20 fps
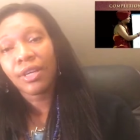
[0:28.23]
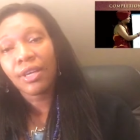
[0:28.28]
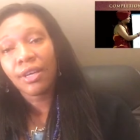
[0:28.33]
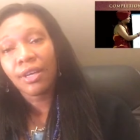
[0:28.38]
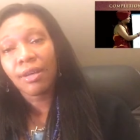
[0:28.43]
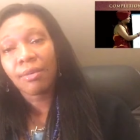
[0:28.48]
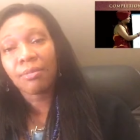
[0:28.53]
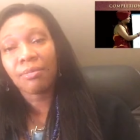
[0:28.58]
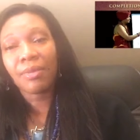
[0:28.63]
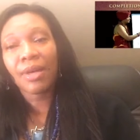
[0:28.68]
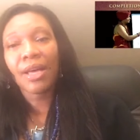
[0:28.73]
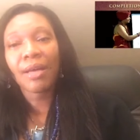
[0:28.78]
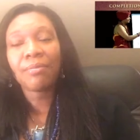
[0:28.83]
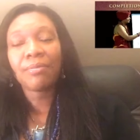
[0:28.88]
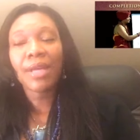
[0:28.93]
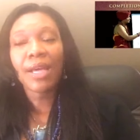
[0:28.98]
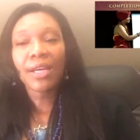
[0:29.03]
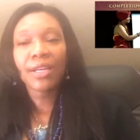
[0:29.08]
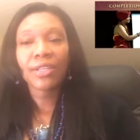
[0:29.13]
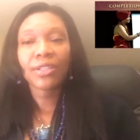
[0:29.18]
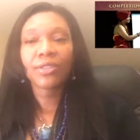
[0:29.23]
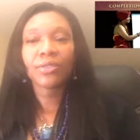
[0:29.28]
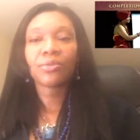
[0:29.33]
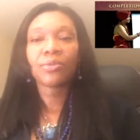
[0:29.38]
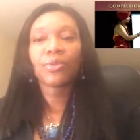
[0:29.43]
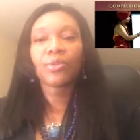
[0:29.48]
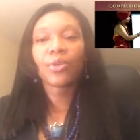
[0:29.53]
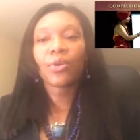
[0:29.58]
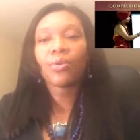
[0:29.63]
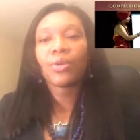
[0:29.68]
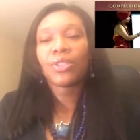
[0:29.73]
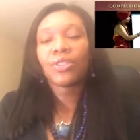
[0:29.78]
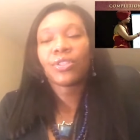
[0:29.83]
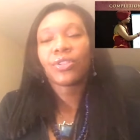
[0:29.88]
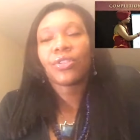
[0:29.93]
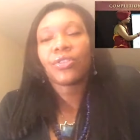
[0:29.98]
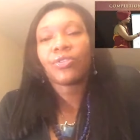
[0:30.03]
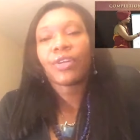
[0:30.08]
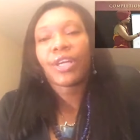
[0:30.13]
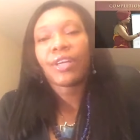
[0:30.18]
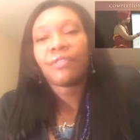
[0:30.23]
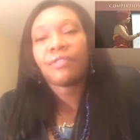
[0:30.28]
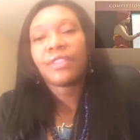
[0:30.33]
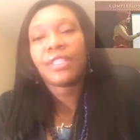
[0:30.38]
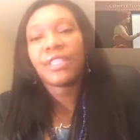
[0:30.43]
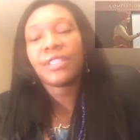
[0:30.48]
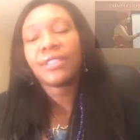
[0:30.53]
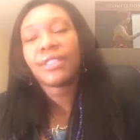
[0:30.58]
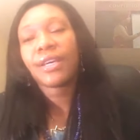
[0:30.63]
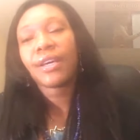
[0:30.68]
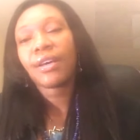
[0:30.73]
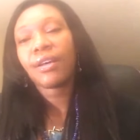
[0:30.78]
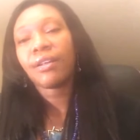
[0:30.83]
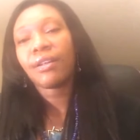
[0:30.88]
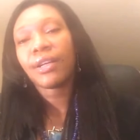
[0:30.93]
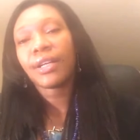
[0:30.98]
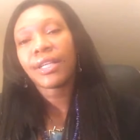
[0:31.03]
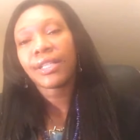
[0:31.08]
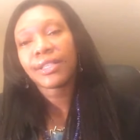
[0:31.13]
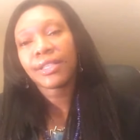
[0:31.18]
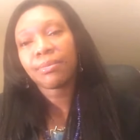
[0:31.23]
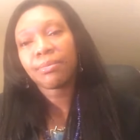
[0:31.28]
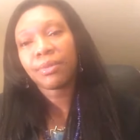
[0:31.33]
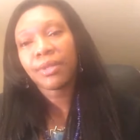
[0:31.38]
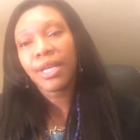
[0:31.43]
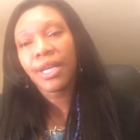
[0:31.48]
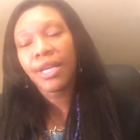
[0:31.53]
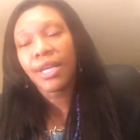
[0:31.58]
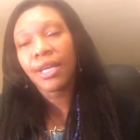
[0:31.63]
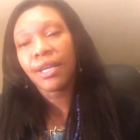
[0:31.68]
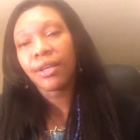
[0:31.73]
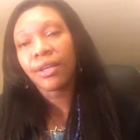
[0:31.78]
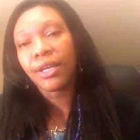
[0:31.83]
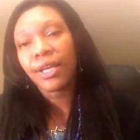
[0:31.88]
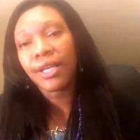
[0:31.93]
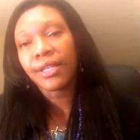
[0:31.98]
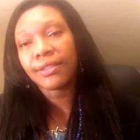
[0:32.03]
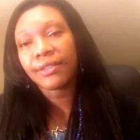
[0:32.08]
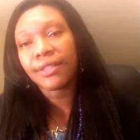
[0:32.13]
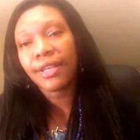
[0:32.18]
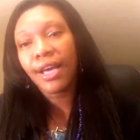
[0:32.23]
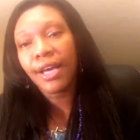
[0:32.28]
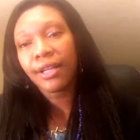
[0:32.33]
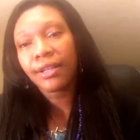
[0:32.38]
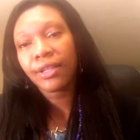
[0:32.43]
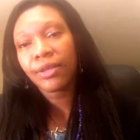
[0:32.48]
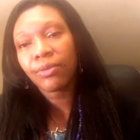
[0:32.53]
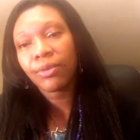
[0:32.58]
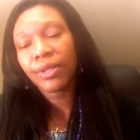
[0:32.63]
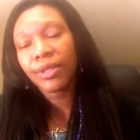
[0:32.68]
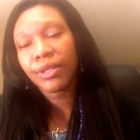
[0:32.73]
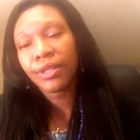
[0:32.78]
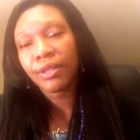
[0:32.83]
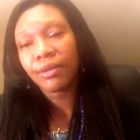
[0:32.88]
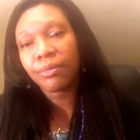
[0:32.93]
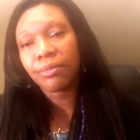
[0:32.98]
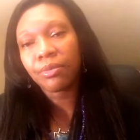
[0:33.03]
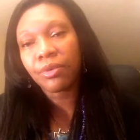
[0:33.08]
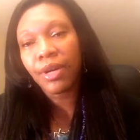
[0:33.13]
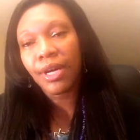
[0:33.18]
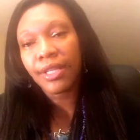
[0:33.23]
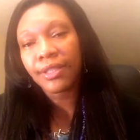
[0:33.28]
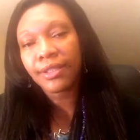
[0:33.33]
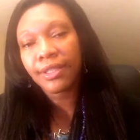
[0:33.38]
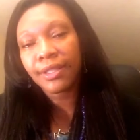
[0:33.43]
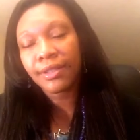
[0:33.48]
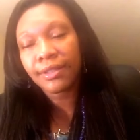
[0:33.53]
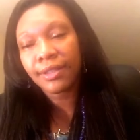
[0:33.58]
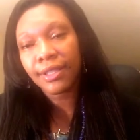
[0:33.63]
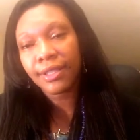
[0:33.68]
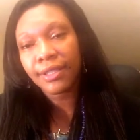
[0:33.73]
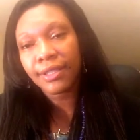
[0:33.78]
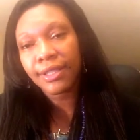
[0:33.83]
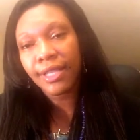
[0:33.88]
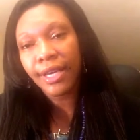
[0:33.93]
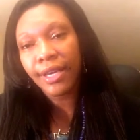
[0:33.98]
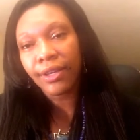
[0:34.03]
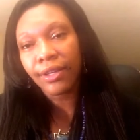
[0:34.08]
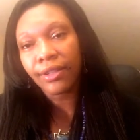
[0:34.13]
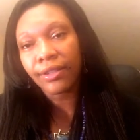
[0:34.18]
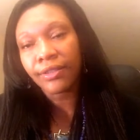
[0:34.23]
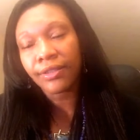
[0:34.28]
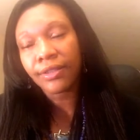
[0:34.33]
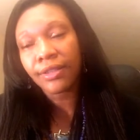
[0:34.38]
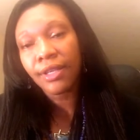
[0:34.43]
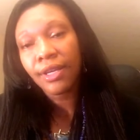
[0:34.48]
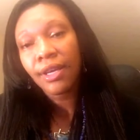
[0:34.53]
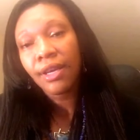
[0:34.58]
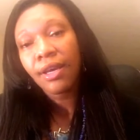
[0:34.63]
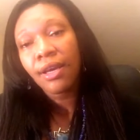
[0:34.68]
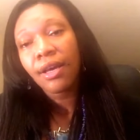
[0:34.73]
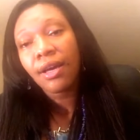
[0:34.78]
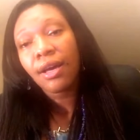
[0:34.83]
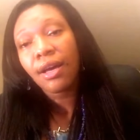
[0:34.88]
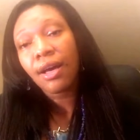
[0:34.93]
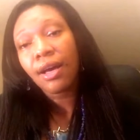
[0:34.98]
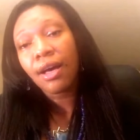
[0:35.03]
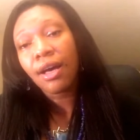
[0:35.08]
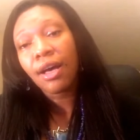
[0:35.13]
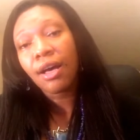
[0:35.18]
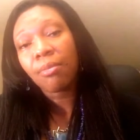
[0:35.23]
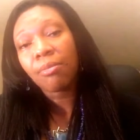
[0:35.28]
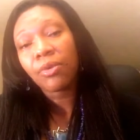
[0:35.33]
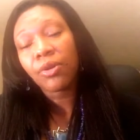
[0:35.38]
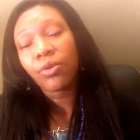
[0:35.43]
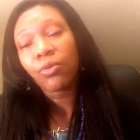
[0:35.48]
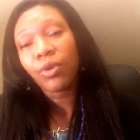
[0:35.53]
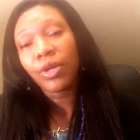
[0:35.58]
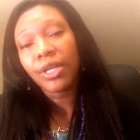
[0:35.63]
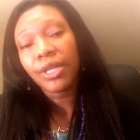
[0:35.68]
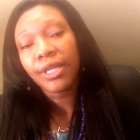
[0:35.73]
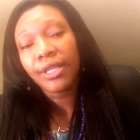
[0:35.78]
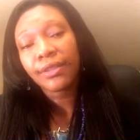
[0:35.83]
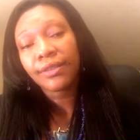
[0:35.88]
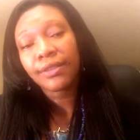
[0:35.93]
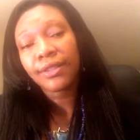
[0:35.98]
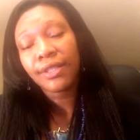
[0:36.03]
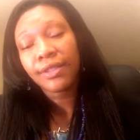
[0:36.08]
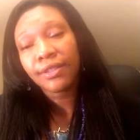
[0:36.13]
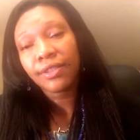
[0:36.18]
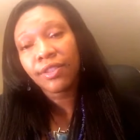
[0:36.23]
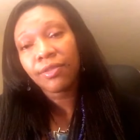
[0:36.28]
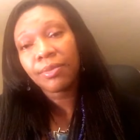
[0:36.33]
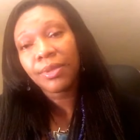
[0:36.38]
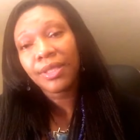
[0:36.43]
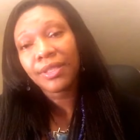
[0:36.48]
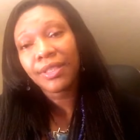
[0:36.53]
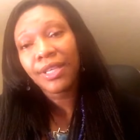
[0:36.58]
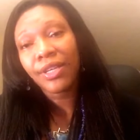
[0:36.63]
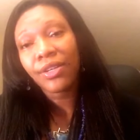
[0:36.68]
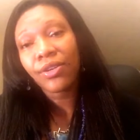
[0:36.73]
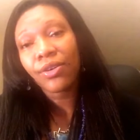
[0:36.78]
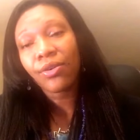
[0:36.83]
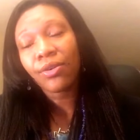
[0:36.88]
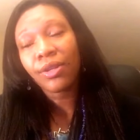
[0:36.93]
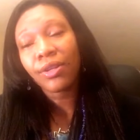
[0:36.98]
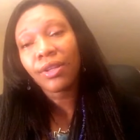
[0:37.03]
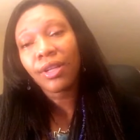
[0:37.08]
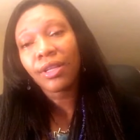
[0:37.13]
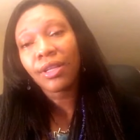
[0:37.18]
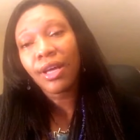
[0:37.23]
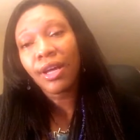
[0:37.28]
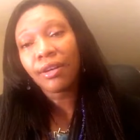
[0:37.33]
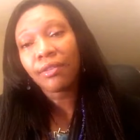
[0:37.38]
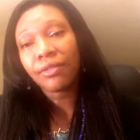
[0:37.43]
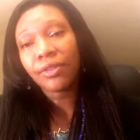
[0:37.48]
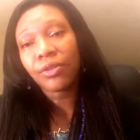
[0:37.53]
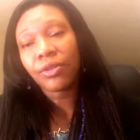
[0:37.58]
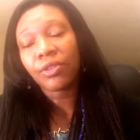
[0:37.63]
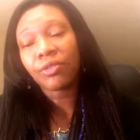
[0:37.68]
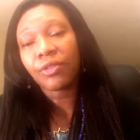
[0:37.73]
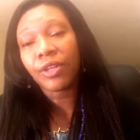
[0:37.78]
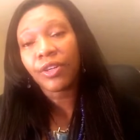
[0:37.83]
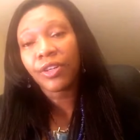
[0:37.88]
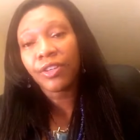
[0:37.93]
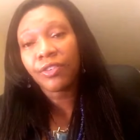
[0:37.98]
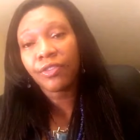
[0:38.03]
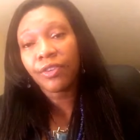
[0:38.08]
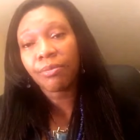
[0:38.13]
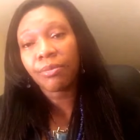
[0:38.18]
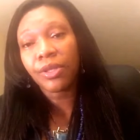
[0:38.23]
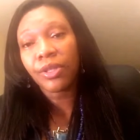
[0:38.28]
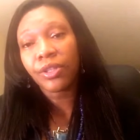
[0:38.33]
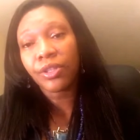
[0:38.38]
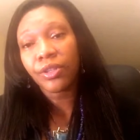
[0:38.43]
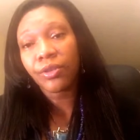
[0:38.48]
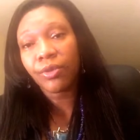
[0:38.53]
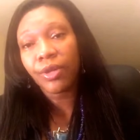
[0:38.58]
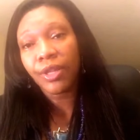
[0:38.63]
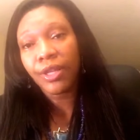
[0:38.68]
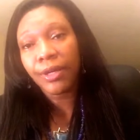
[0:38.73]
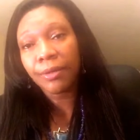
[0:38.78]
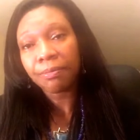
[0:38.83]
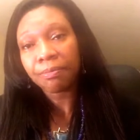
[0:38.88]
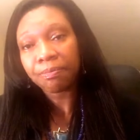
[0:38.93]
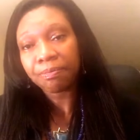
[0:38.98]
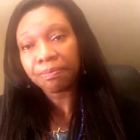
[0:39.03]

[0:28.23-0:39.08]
Um, I'm not going to go into grave detail on explaining exactly what the process entails um, or what it consists of because I know a lot of you are very familiar with it.